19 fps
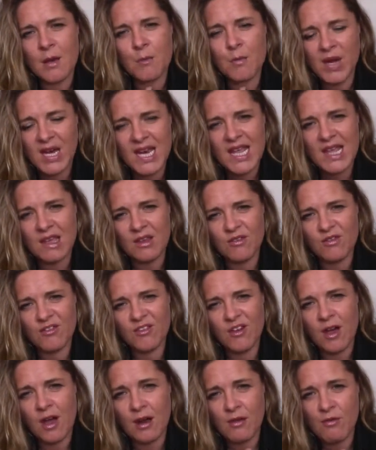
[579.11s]
belief
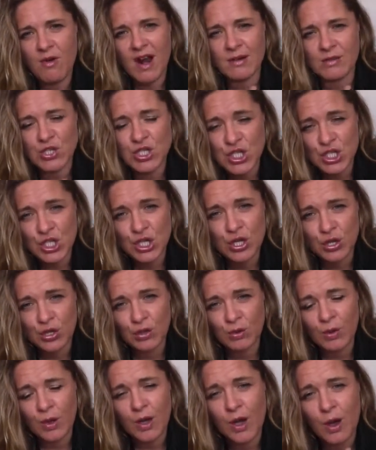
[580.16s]
around
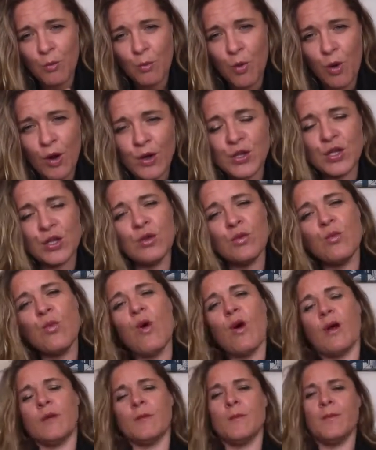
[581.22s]
you and what you
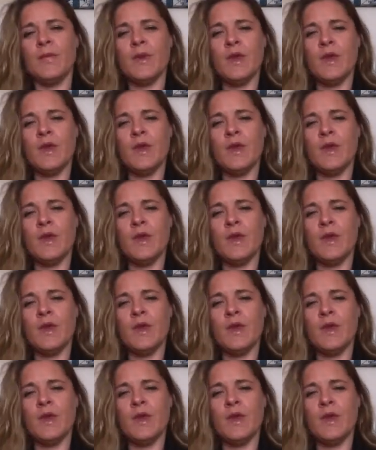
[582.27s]
want.